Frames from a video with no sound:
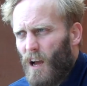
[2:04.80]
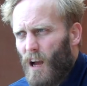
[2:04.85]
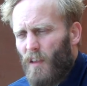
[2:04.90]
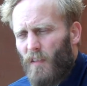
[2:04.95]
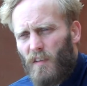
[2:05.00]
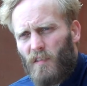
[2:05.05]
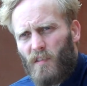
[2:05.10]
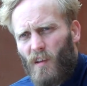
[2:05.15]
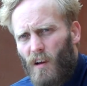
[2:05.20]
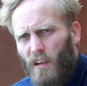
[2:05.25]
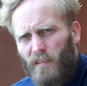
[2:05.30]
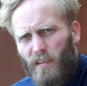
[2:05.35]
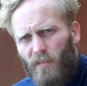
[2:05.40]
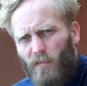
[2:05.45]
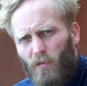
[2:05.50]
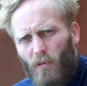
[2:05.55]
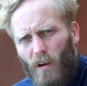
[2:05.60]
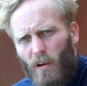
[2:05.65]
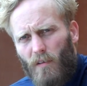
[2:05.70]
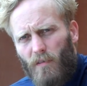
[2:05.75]
There's signs
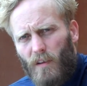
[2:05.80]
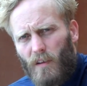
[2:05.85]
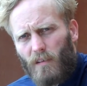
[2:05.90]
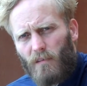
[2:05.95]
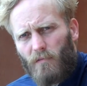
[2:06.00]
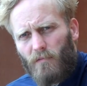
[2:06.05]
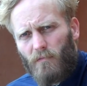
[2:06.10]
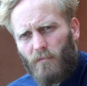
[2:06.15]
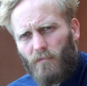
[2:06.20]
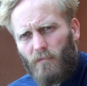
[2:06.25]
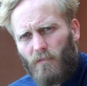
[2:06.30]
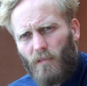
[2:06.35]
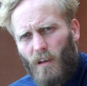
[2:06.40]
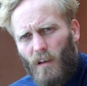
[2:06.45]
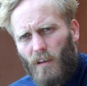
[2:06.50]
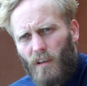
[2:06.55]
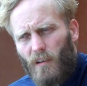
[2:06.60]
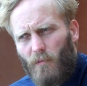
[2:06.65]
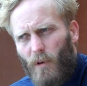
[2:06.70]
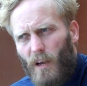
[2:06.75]
everywhere, I think.
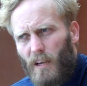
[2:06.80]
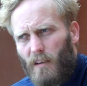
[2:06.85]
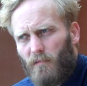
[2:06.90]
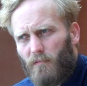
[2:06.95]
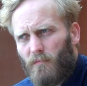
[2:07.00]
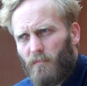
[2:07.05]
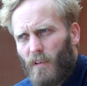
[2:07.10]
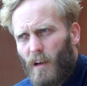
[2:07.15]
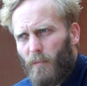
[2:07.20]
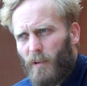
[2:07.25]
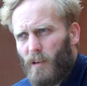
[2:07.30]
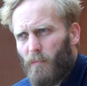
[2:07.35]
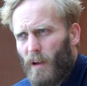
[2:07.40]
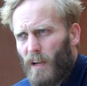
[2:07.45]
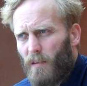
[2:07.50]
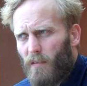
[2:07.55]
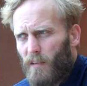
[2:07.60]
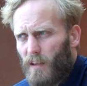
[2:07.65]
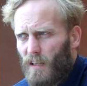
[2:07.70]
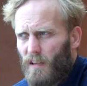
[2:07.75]
The
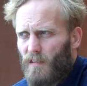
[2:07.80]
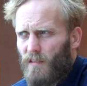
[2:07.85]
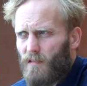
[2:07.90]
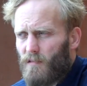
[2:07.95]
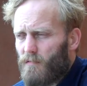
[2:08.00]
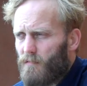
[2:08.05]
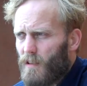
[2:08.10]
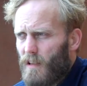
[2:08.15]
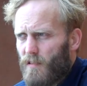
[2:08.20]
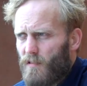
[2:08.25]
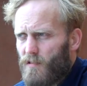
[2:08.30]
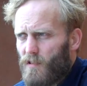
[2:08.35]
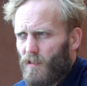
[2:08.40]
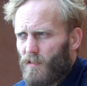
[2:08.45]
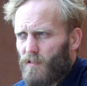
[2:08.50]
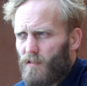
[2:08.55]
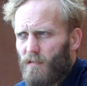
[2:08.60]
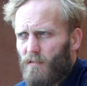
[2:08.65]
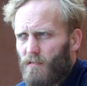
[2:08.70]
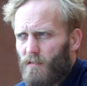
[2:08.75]
main thing is
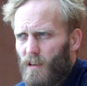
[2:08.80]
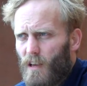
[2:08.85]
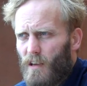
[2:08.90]
just